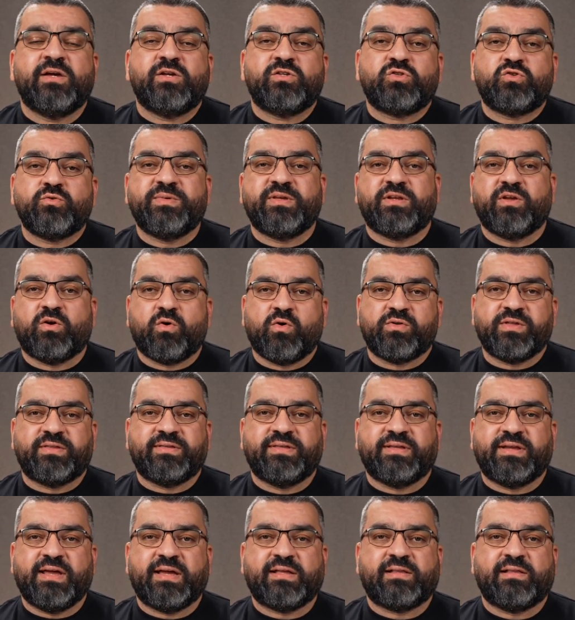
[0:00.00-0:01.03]
to be recorded
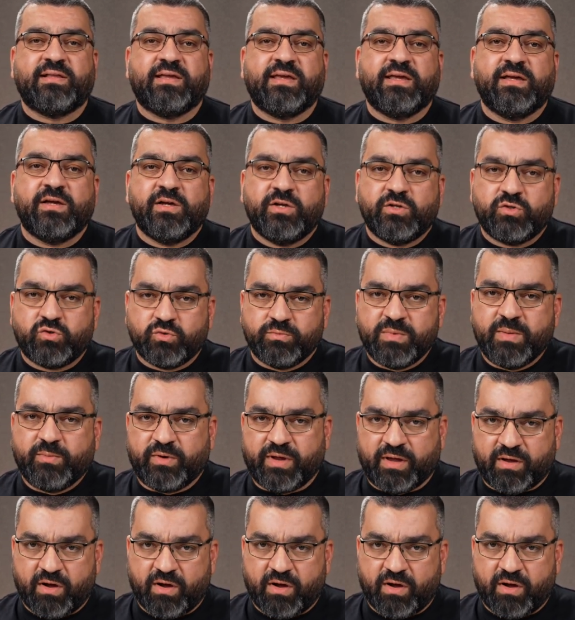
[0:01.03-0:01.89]
directly to memory